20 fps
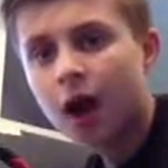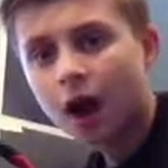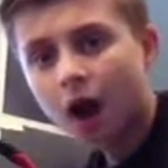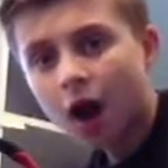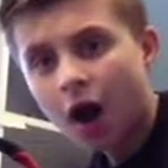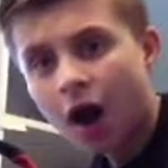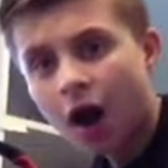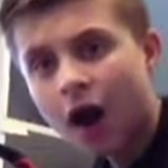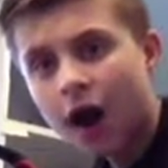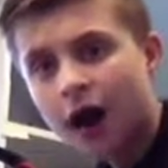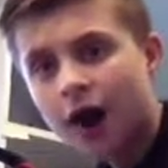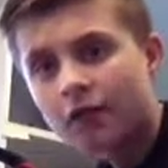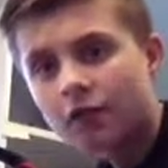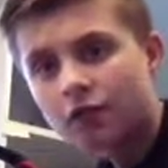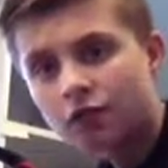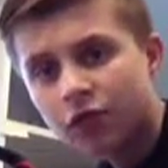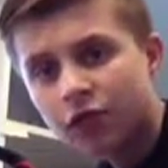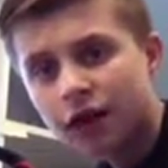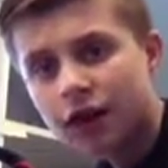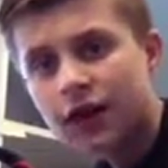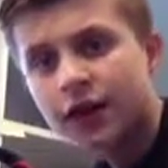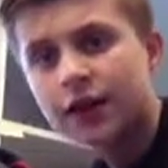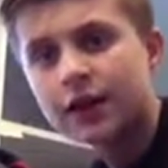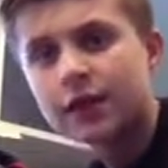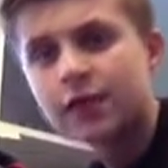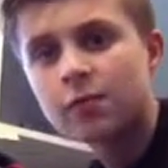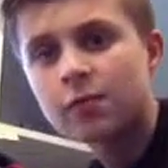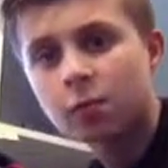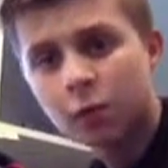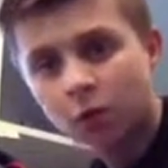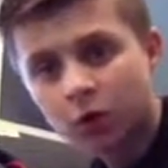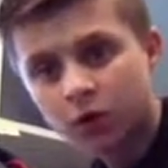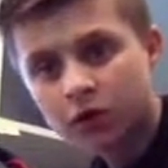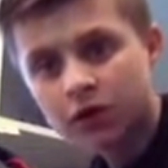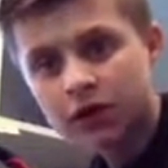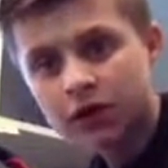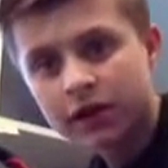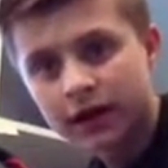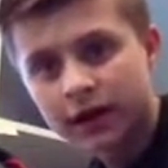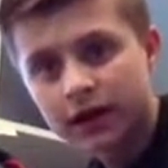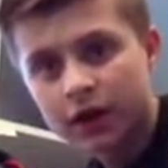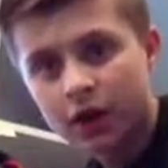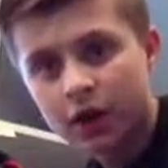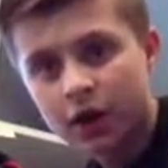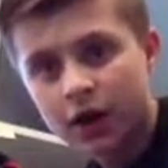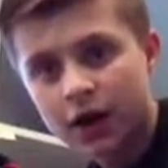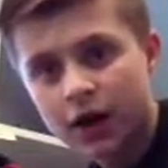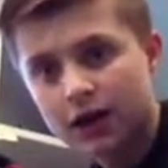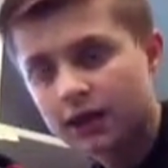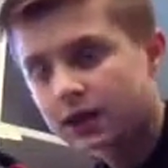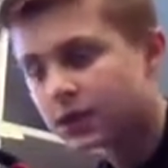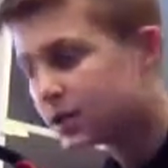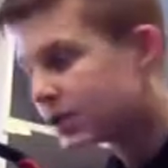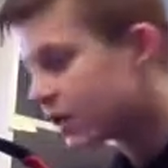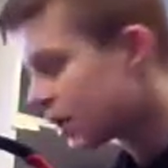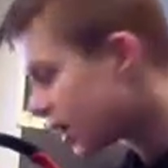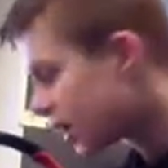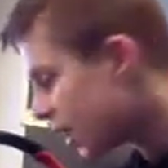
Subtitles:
I really want it, guys.